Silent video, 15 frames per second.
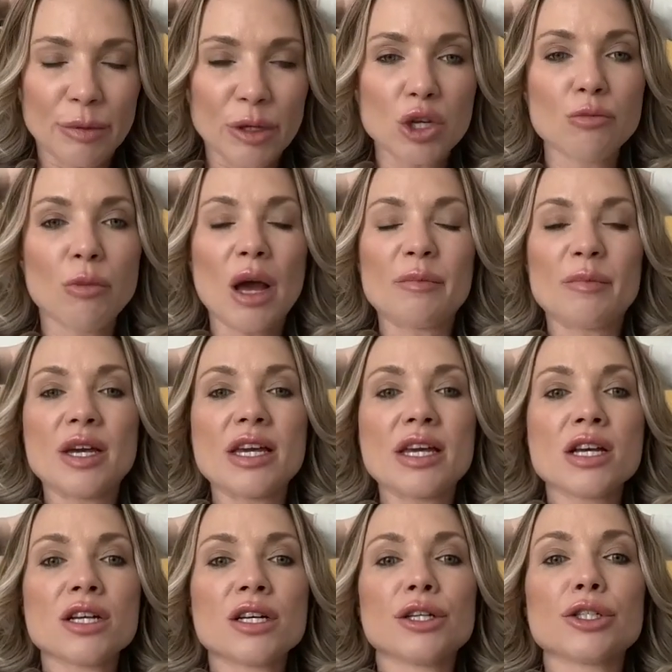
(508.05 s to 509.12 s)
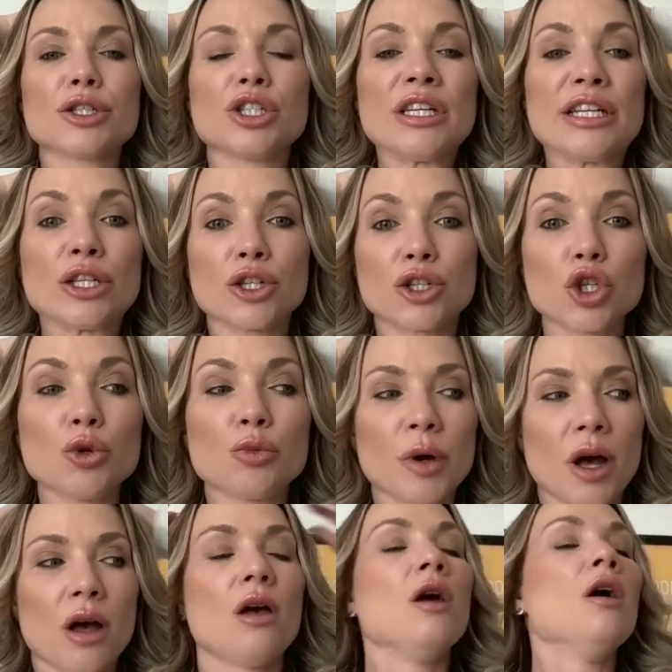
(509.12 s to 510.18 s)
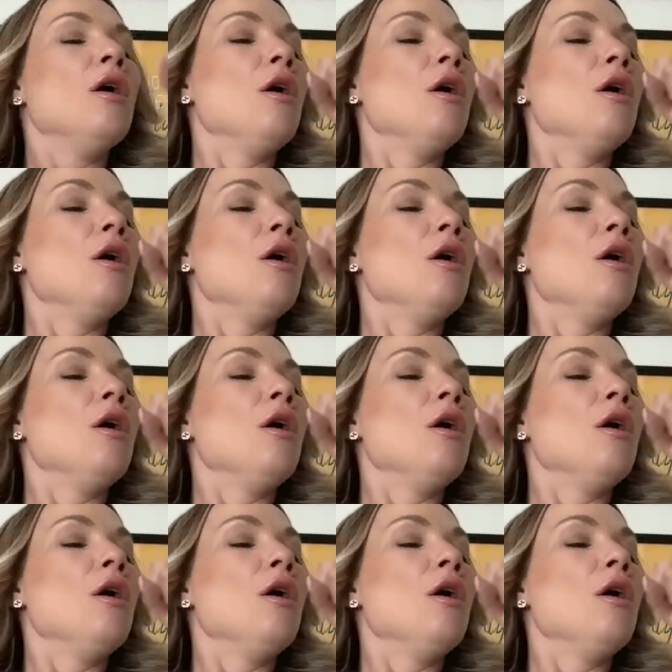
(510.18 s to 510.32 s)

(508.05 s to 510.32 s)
but you might need a super